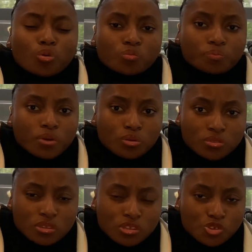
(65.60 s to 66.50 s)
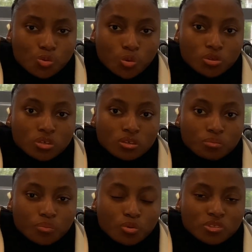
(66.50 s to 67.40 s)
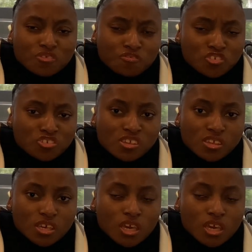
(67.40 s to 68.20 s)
bone disorder, bone deficiency,